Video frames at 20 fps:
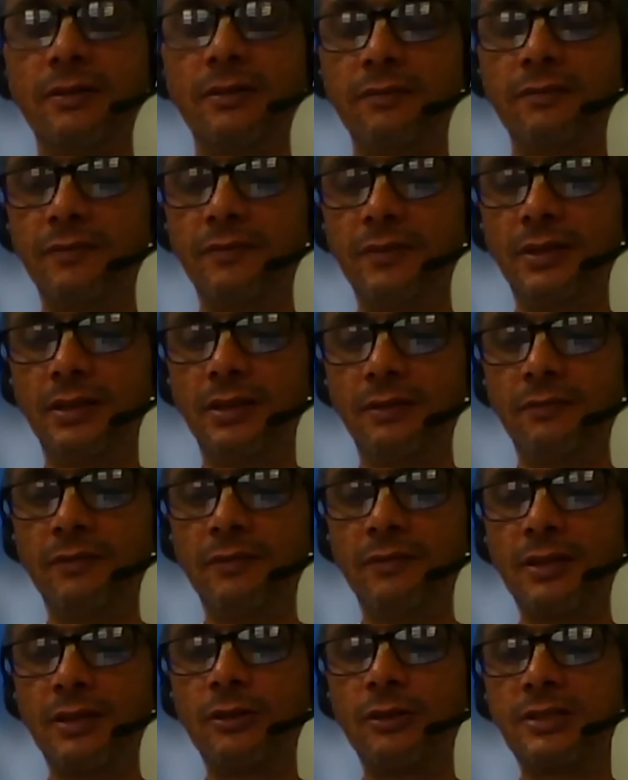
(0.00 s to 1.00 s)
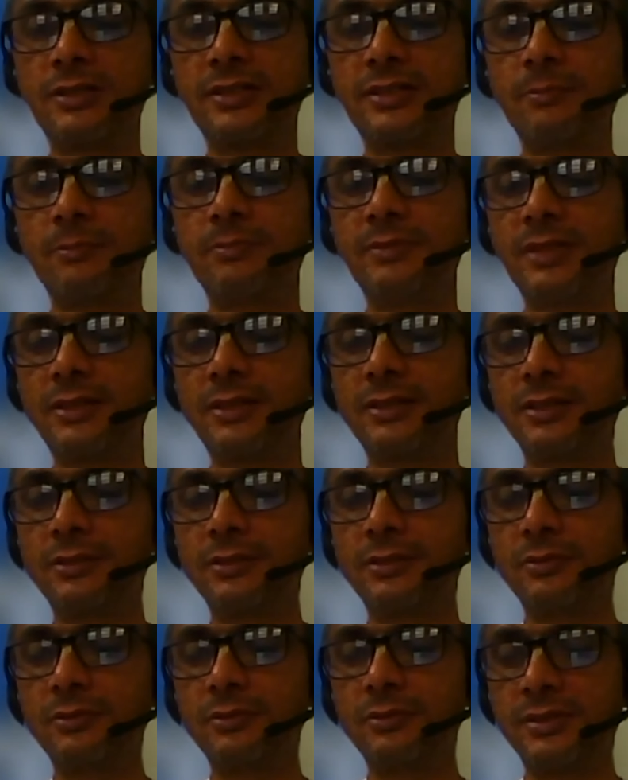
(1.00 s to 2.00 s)
we are not subjected
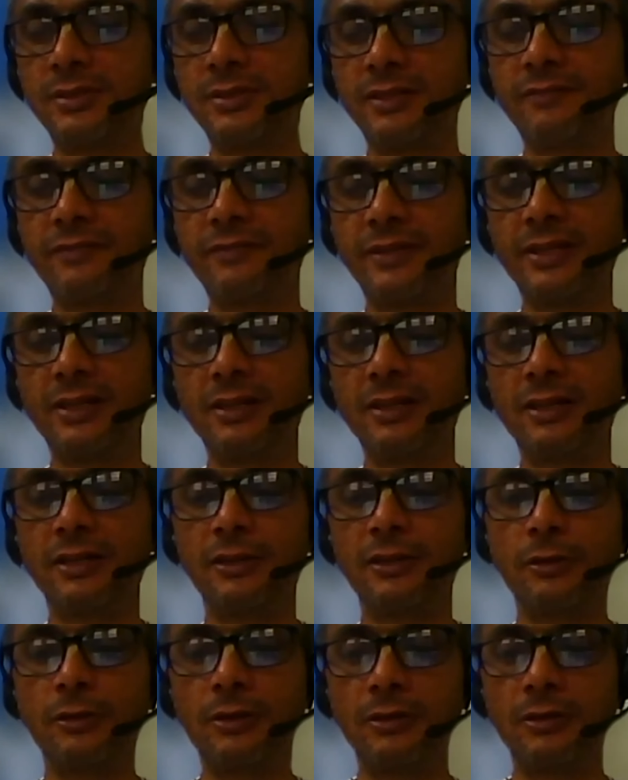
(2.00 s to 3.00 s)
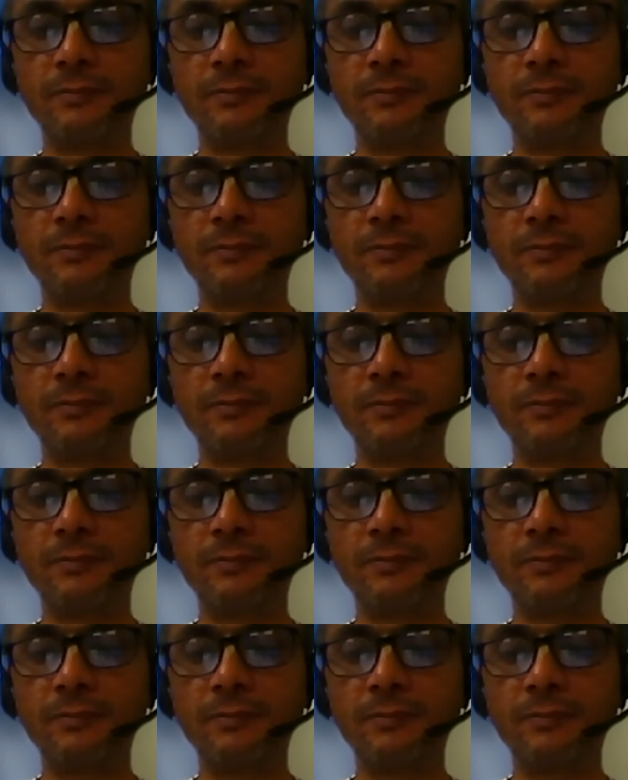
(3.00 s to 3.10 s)
to the suffering at all.